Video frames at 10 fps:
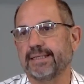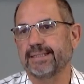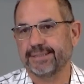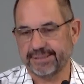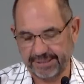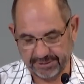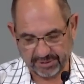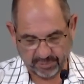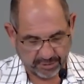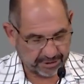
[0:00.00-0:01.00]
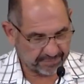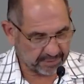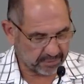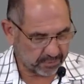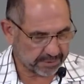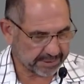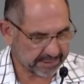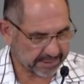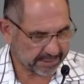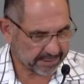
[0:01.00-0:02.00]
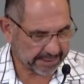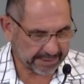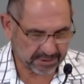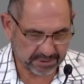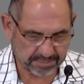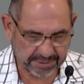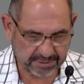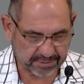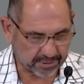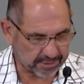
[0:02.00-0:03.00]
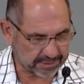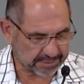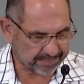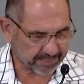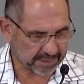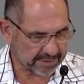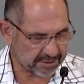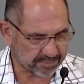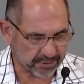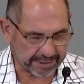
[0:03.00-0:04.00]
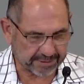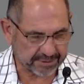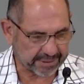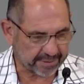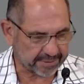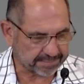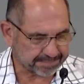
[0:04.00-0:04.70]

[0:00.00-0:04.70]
This is the word of the Lord. Thanks be to God. Let's pray together.